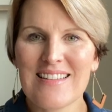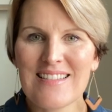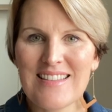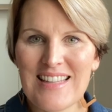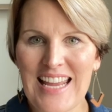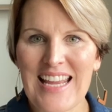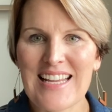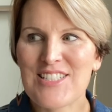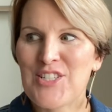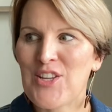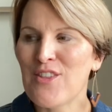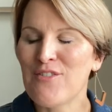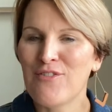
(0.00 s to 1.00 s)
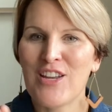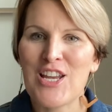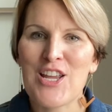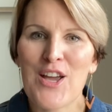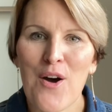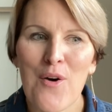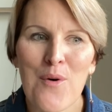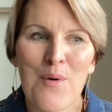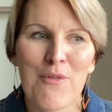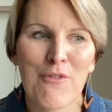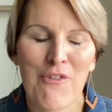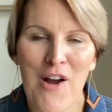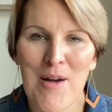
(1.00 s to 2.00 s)
link to the video
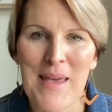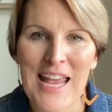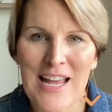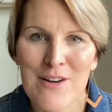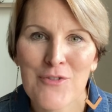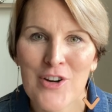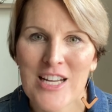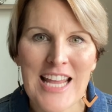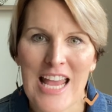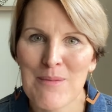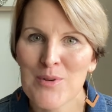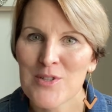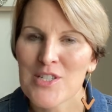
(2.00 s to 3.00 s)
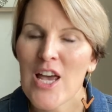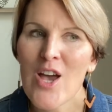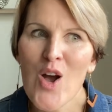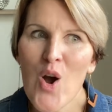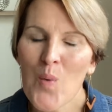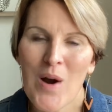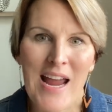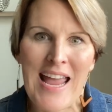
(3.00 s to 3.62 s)
from Anne of Green Gables where